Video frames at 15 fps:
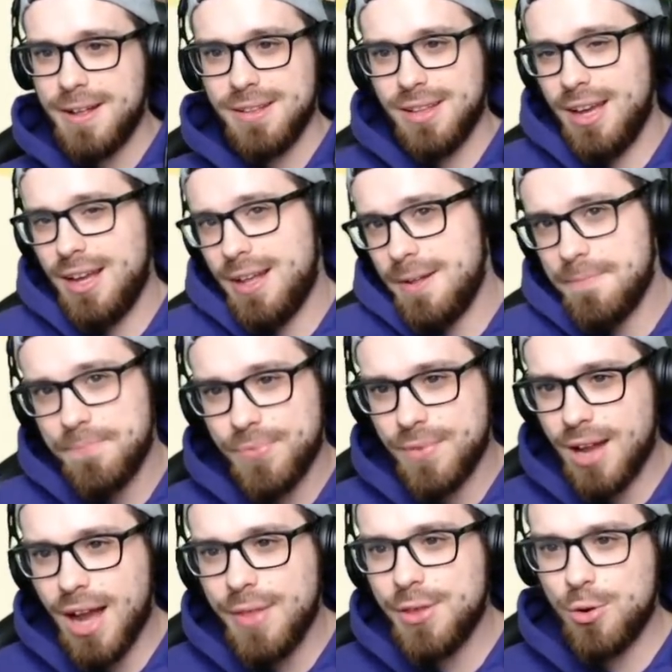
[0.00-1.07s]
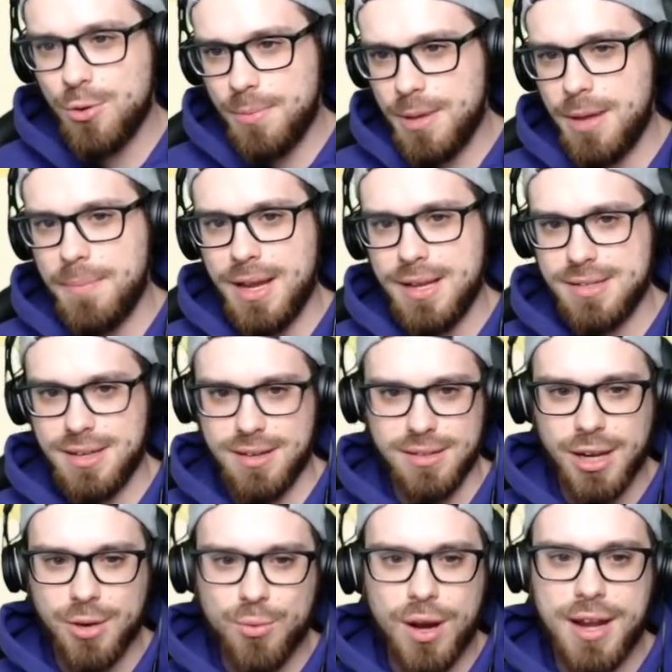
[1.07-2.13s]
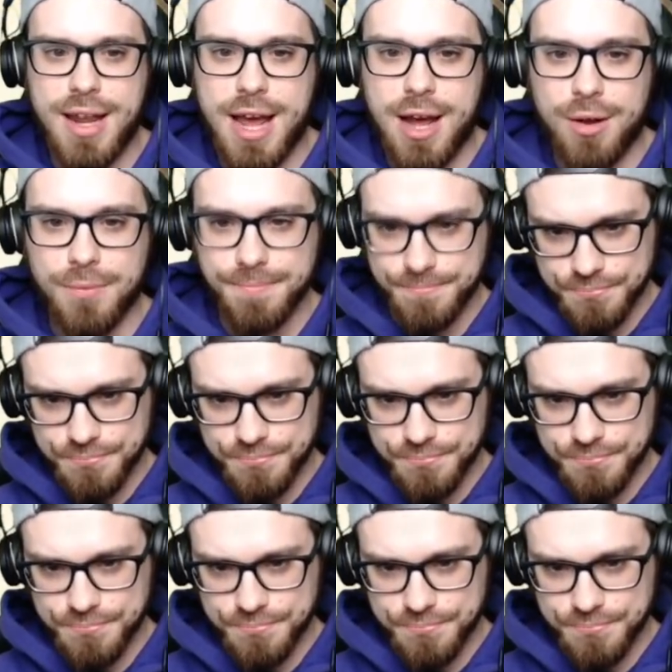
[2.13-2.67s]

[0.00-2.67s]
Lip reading: Like I think it would be amazing. Like right now,